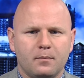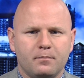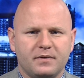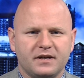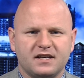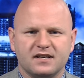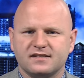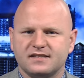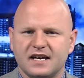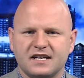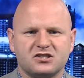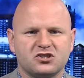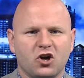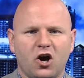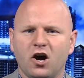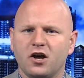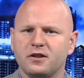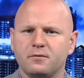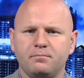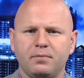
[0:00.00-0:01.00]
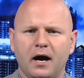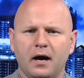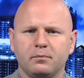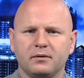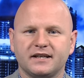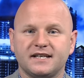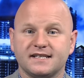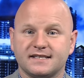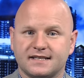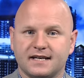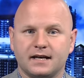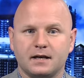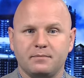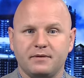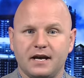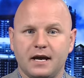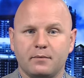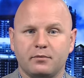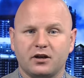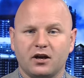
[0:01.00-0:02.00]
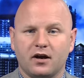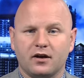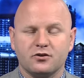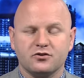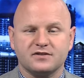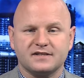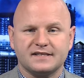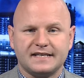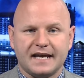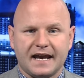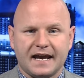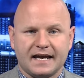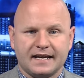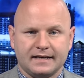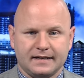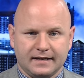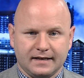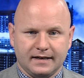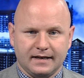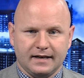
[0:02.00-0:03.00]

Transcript: because that's all the public is going to be able to understand.